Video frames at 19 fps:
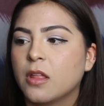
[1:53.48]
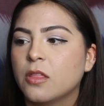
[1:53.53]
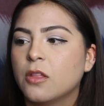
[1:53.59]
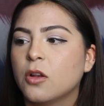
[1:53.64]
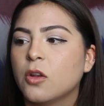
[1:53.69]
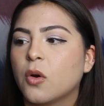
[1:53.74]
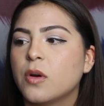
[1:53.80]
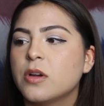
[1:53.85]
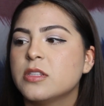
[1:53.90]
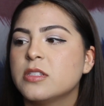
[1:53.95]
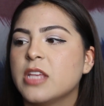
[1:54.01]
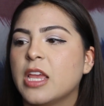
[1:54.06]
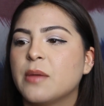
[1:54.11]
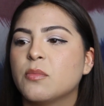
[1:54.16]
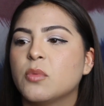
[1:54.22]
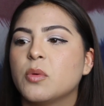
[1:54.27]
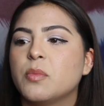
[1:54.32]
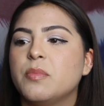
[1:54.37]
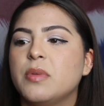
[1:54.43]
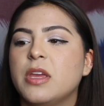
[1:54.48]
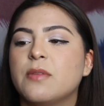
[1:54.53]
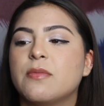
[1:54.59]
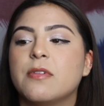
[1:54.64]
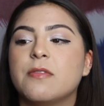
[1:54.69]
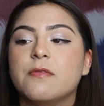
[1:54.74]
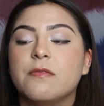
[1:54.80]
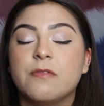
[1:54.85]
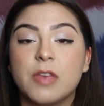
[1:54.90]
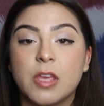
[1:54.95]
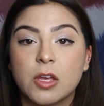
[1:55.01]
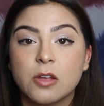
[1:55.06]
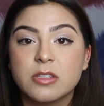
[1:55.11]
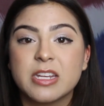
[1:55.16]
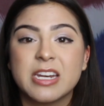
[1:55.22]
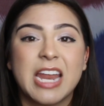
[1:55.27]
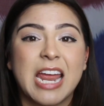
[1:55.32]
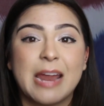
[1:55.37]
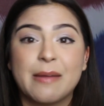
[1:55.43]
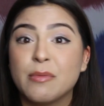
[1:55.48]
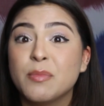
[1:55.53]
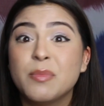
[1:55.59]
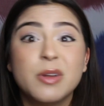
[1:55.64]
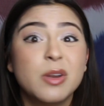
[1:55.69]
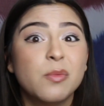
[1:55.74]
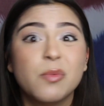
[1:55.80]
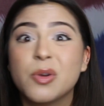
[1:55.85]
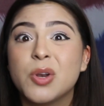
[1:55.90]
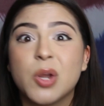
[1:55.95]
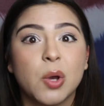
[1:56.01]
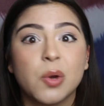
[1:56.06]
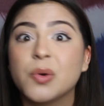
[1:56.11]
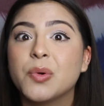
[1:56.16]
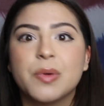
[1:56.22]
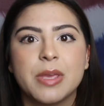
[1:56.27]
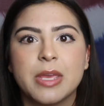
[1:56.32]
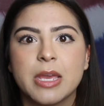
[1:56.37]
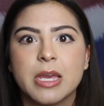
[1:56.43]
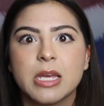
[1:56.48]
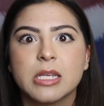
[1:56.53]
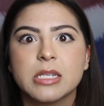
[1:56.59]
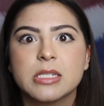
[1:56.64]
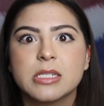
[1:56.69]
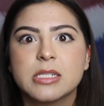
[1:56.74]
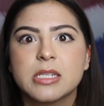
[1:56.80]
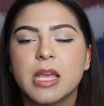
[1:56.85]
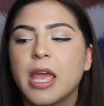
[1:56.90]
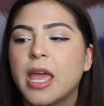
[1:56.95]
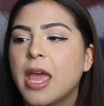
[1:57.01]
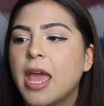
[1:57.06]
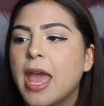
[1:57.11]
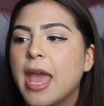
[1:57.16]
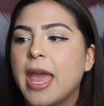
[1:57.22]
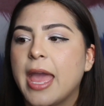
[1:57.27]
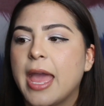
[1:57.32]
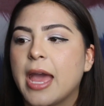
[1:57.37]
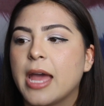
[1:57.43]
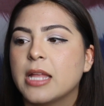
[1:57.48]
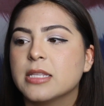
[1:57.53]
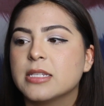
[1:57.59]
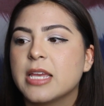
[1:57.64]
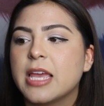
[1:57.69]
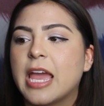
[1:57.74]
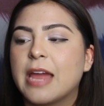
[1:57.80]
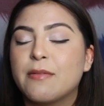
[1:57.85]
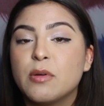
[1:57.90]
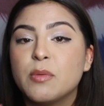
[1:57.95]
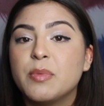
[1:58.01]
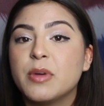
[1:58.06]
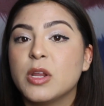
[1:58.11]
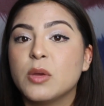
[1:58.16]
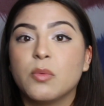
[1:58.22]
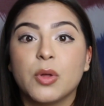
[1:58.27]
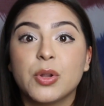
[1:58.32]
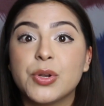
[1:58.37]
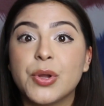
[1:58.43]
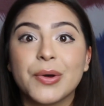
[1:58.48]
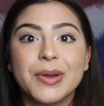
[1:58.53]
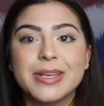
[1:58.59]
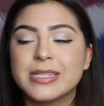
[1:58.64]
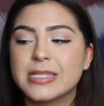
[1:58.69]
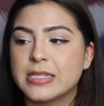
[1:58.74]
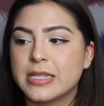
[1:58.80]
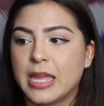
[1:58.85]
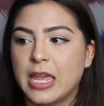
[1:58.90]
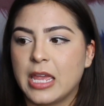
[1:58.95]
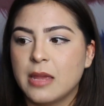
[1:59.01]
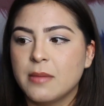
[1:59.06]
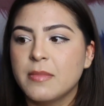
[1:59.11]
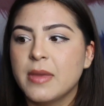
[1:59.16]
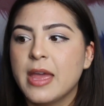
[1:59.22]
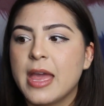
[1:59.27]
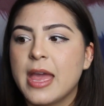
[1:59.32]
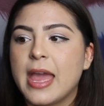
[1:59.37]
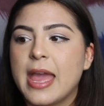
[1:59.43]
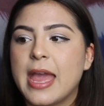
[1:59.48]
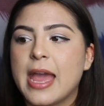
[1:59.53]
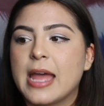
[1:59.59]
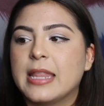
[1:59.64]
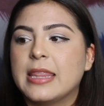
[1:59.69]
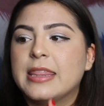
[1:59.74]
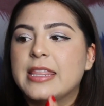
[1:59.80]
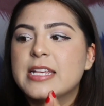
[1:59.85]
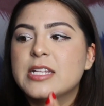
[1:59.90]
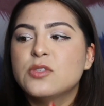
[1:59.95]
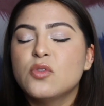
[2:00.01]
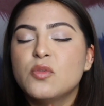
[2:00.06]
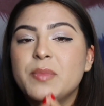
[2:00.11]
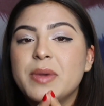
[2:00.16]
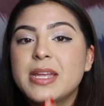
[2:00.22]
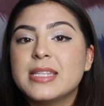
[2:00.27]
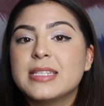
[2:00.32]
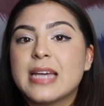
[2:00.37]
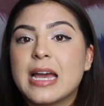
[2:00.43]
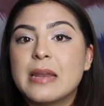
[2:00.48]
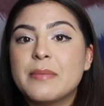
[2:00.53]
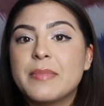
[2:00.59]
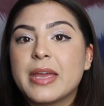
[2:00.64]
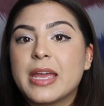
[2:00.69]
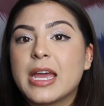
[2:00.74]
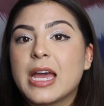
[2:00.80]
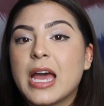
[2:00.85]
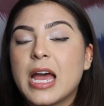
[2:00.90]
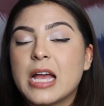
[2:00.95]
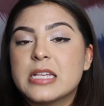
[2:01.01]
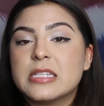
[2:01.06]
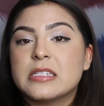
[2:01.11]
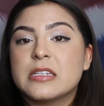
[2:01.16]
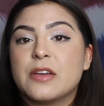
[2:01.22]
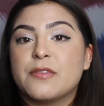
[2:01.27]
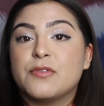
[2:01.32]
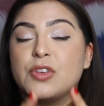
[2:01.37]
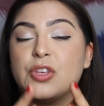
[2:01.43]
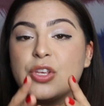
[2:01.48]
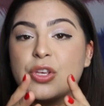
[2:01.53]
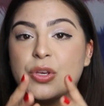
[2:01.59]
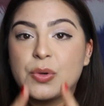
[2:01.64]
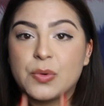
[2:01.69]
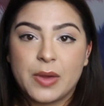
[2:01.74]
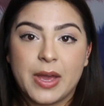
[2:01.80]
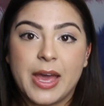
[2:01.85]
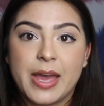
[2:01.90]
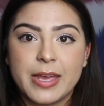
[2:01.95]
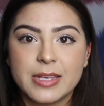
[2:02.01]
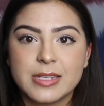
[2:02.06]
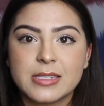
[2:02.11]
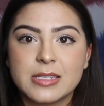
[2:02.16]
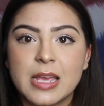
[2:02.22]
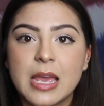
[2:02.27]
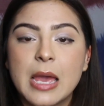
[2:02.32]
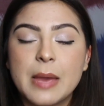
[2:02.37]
The Lord's name will be revealed, and everybody will know who He is. And everybody will know His name, and this will be done because of you guys,